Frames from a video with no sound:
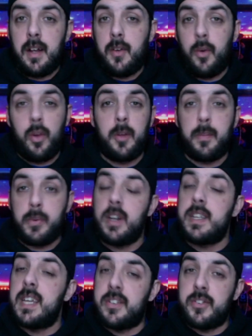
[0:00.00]
all the
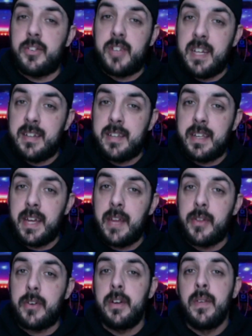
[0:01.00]
broadcasters get
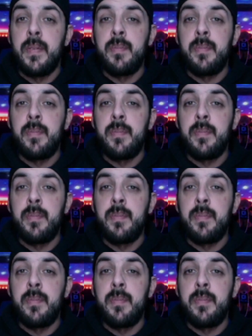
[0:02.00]
together